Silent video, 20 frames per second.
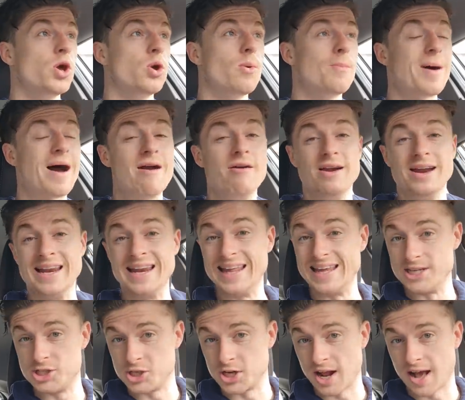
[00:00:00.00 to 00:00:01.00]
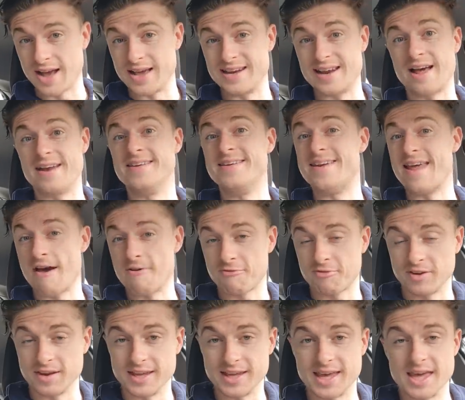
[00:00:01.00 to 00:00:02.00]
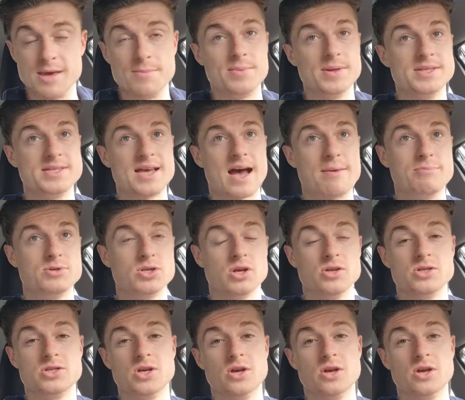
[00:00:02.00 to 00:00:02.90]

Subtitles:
who apparently Leeds United are definitely keeping tabs on.